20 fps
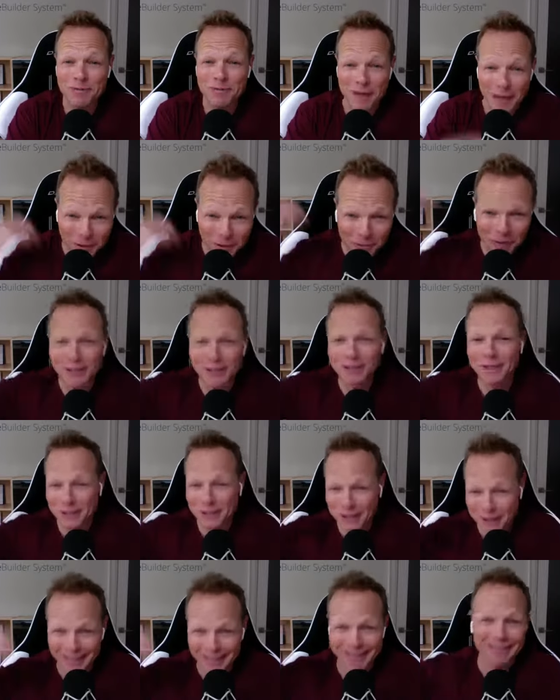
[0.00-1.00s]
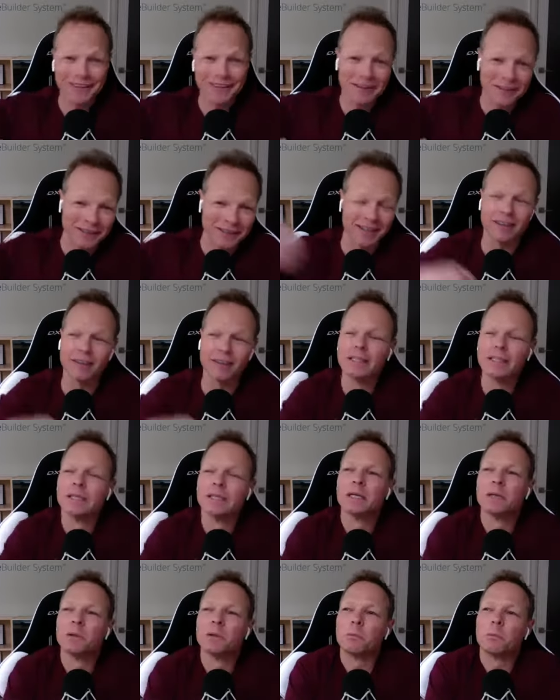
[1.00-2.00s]
valuation and all, you know,
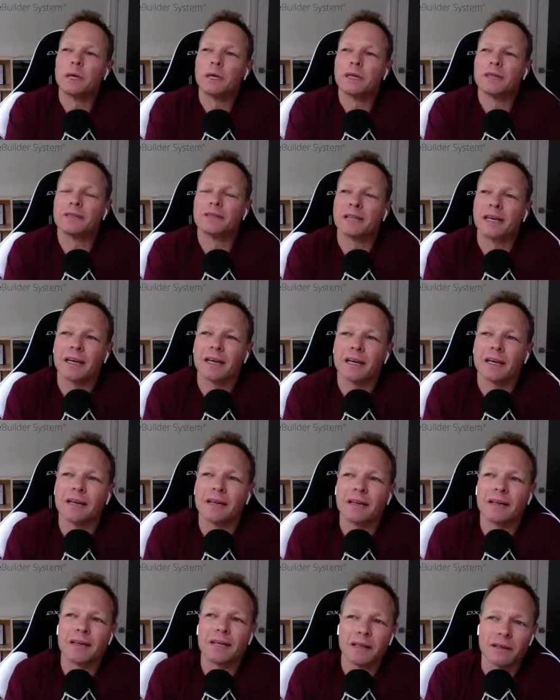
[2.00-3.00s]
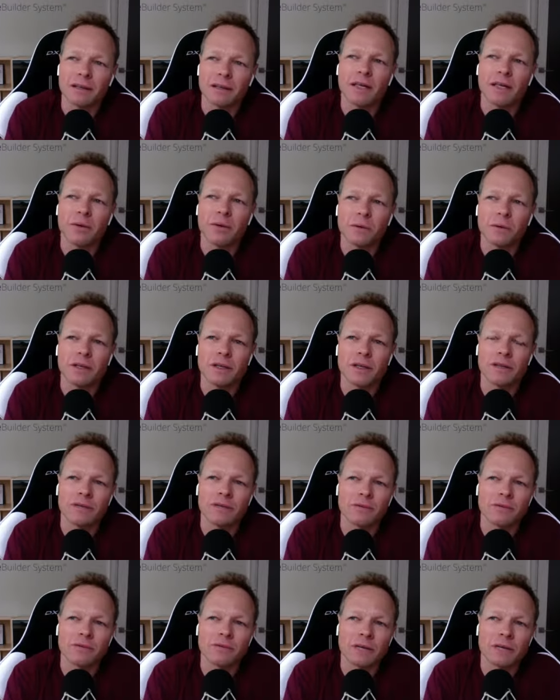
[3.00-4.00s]
but uh, it, it,
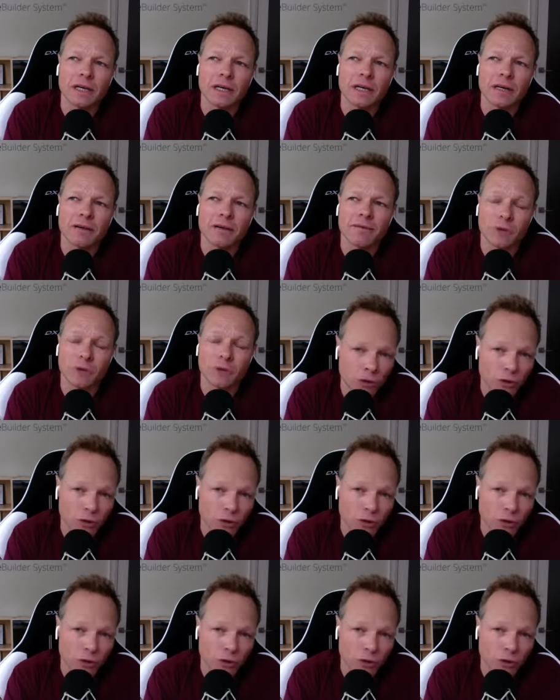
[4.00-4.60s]
it's uh,